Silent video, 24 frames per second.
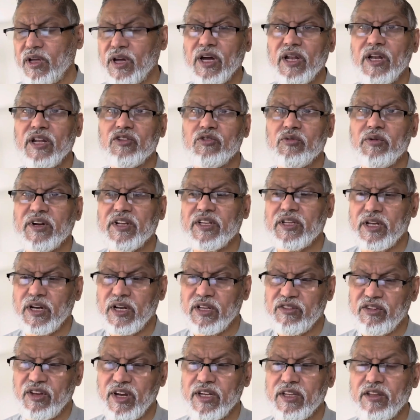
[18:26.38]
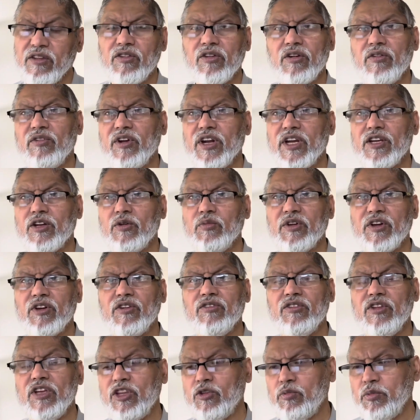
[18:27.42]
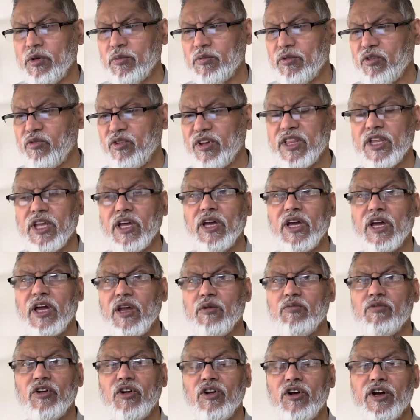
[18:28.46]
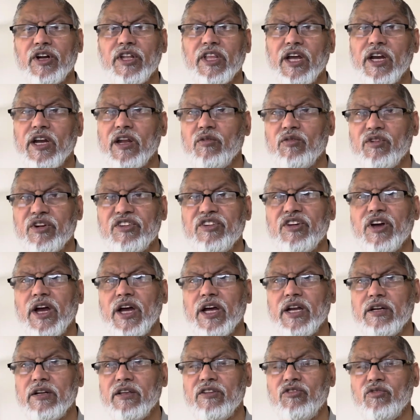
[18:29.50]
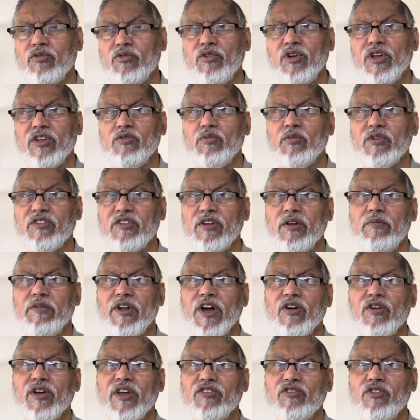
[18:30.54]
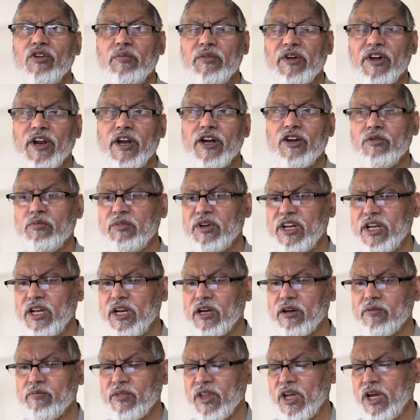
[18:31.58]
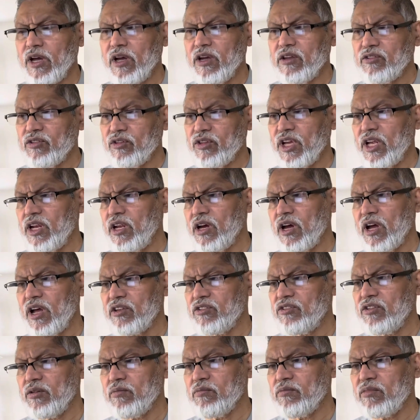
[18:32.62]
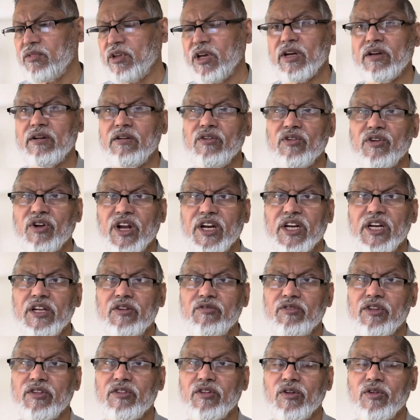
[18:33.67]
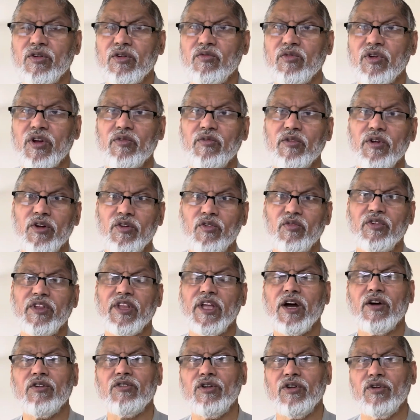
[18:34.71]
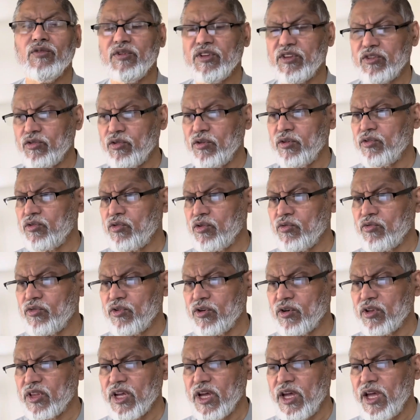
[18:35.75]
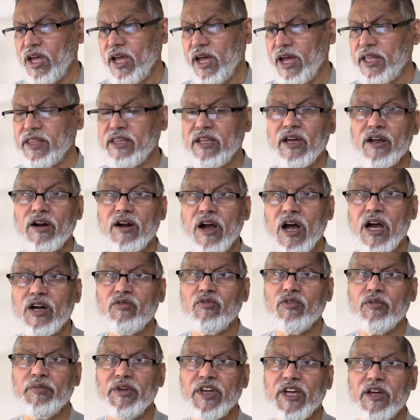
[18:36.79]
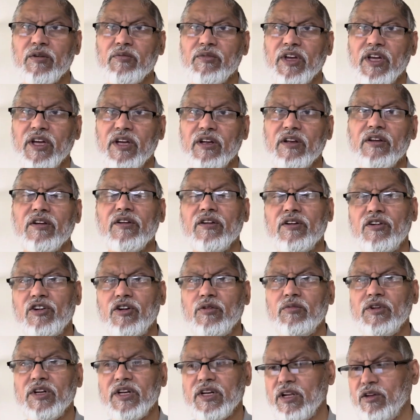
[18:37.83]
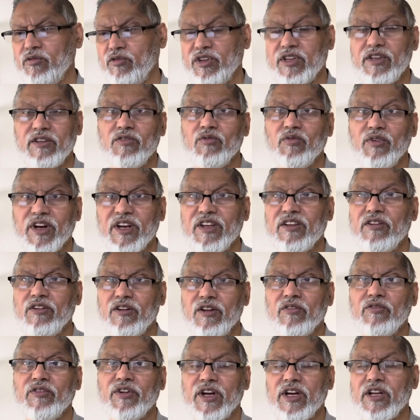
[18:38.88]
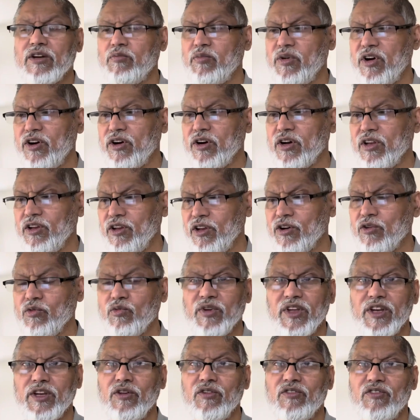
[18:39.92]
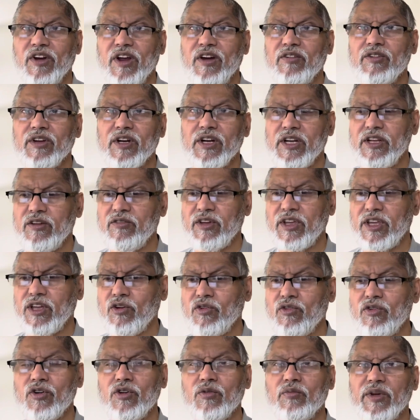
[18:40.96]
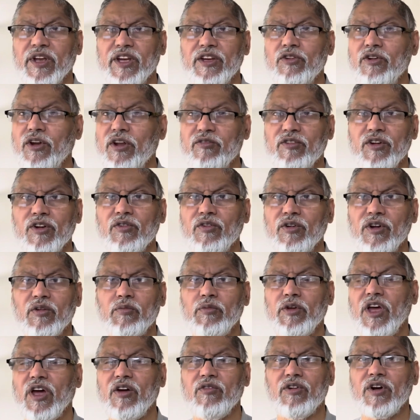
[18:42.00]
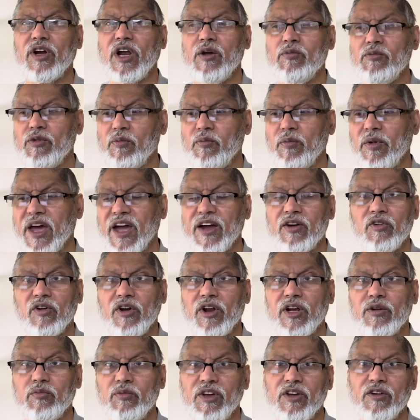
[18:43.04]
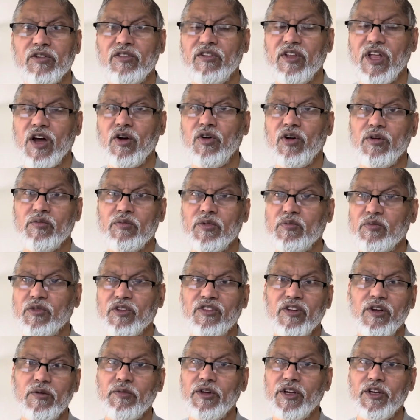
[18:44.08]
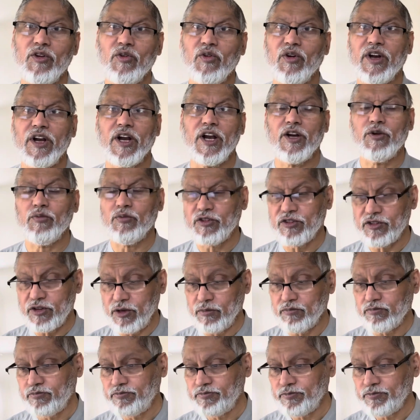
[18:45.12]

Allah subhanahu wa ta'ala sent this revelation because these people when they came to learn that our child is who is Muslim now has to immigrate to Medina so they asked them that do not leave us alone what will do without you and so on and so forth and their heart were becoming trouble, which is very difficult part. You know, when you travel, leaving your home, and you never know it'll be ever coming back or not, because now I'm a Muslim and you are non-Muslim.